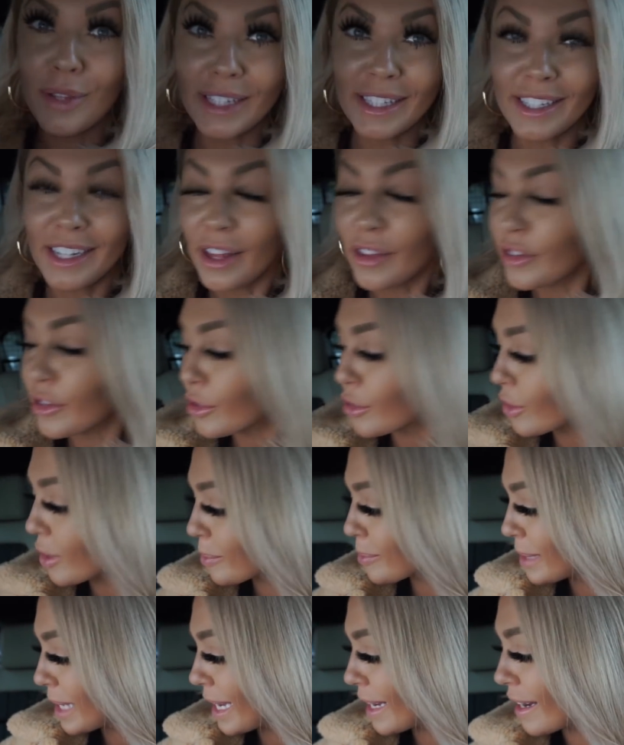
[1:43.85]
That's another little
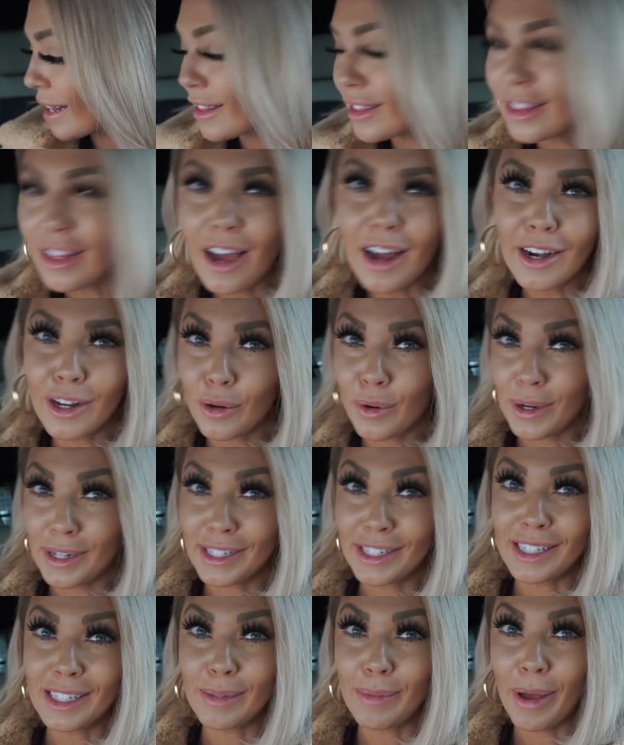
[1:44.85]
update. A lot of
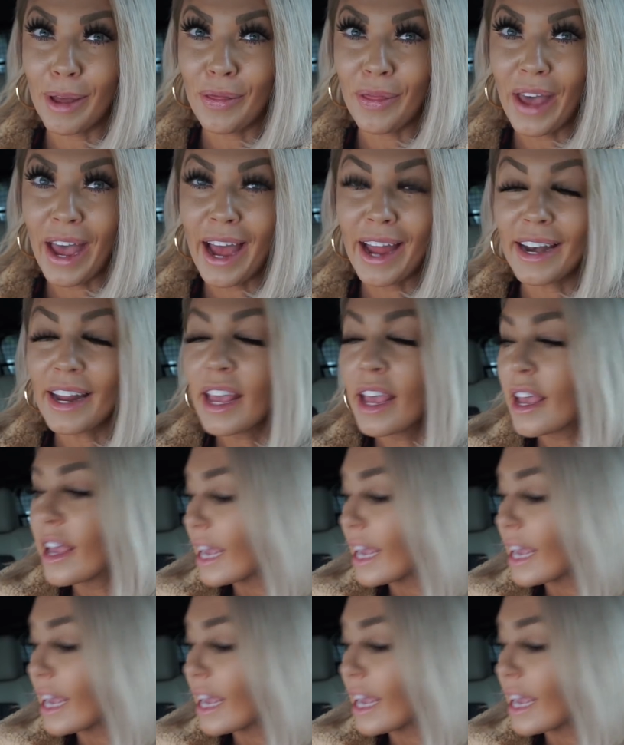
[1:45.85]
questions about that.